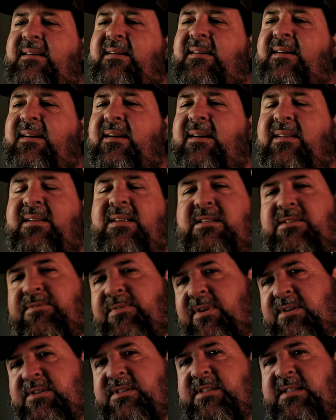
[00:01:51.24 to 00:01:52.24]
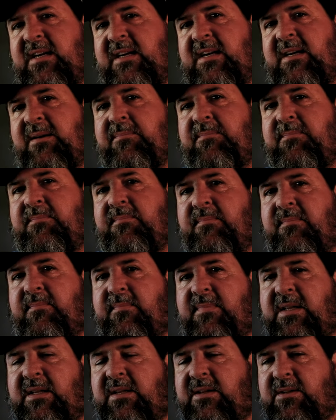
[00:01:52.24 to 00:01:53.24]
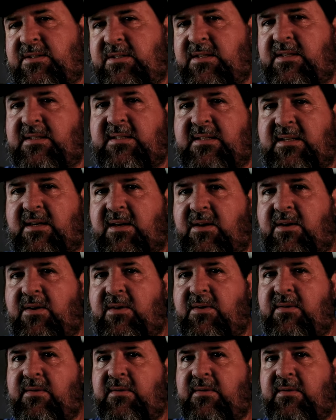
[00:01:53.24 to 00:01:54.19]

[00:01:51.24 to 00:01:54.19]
Uh, this first job that you just saw